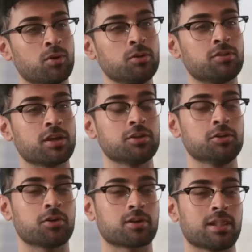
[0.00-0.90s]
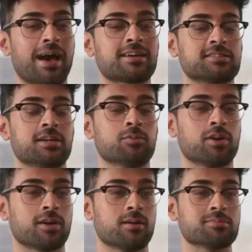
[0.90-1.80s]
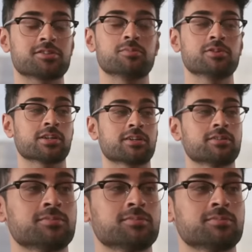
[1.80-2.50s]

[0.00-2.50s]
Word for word: What do you think New York lacks then when it comes to music?